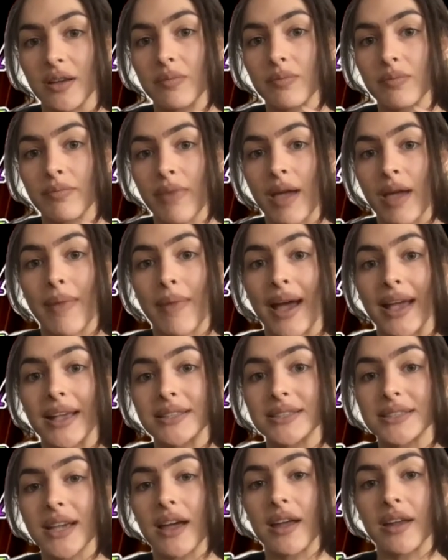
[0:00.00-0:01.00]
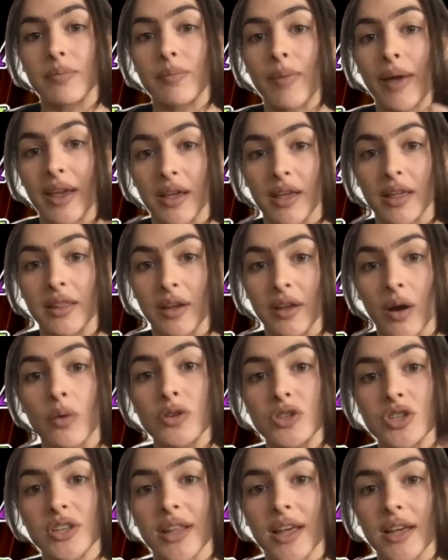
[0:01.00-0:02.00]
my mindset in the
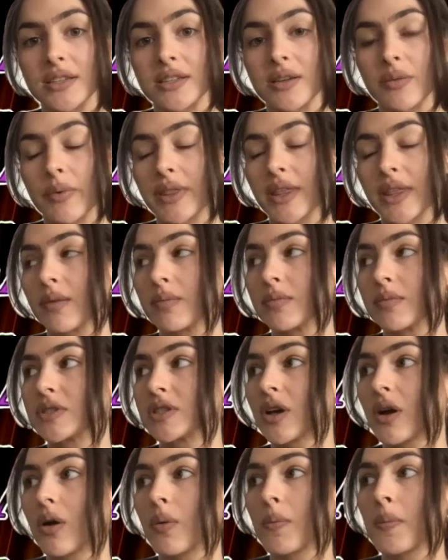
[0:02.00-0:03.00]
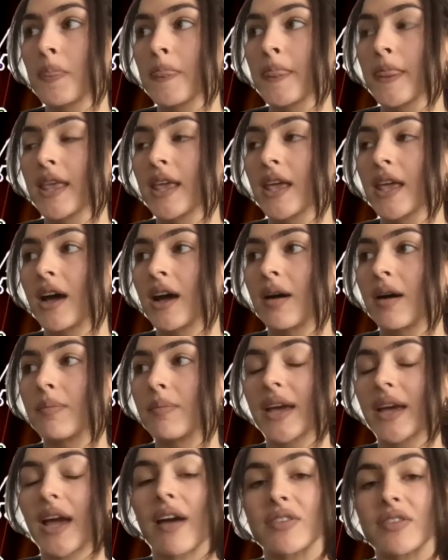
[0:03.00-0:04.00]
coaching that I did with him. So the
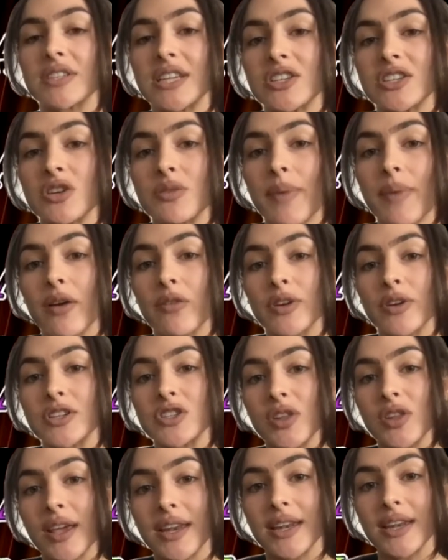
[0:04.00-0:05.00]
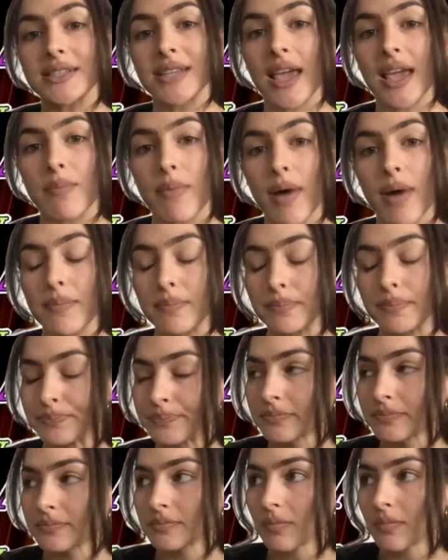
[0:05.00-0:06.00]
conversation about Rich Ladies came up,
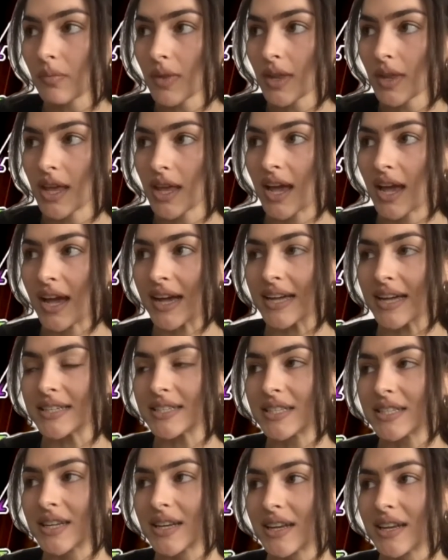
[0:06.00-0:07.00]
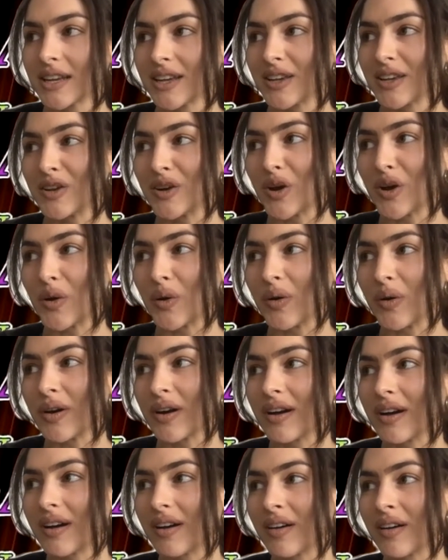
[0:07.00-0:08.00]
and a
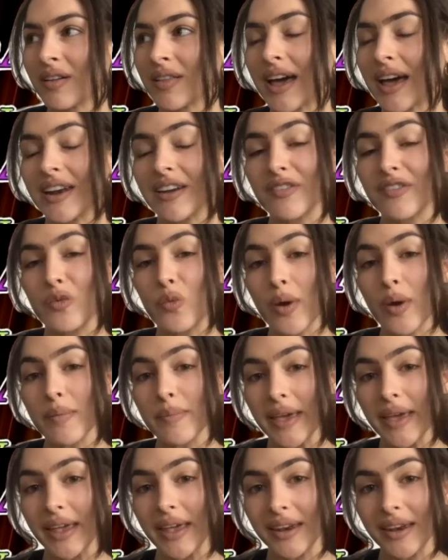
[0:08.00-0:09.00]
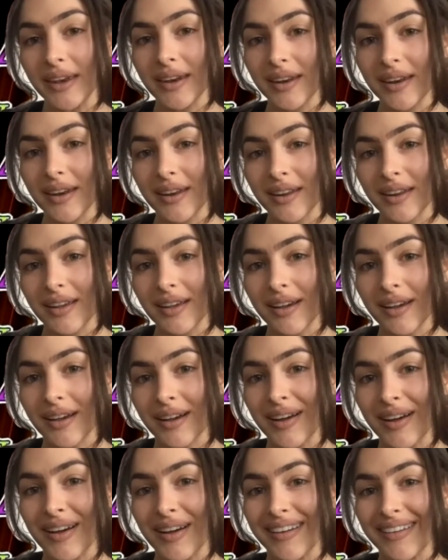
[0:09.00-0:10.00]
lot of women
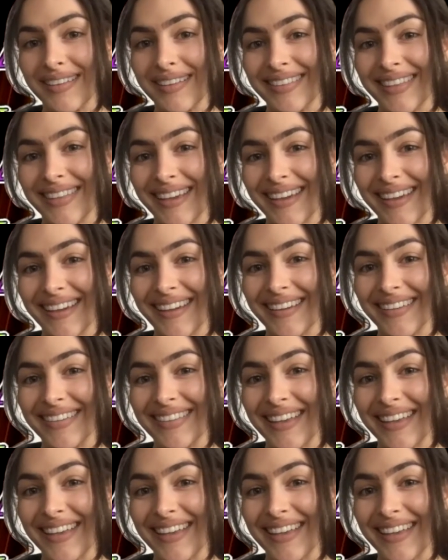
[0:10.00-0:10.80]
they